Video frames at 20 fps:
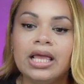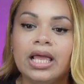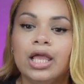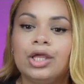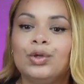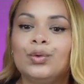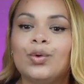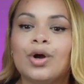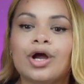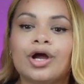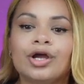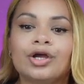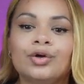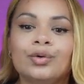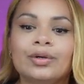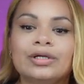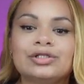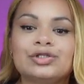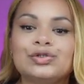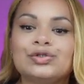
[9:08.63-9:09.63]
and you are
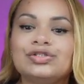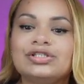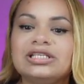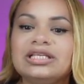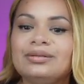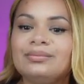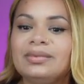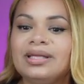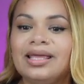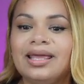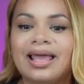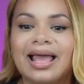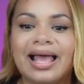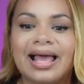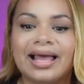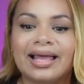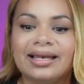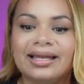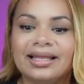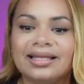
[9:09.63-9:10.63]
going to see me
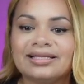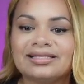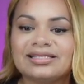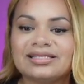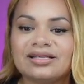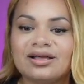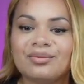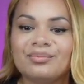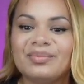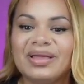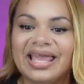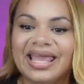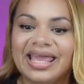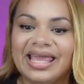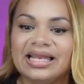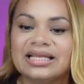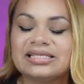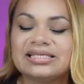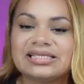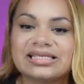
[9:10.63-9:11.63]
adding some
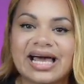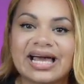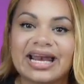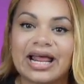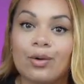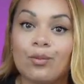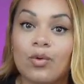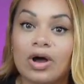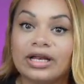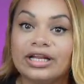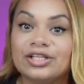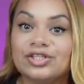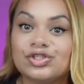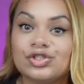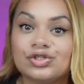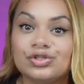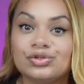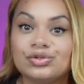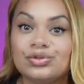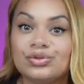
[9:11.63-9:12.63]
inside. I wanted
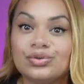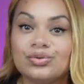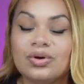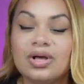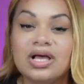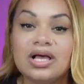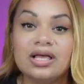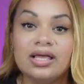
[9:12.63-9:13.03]
to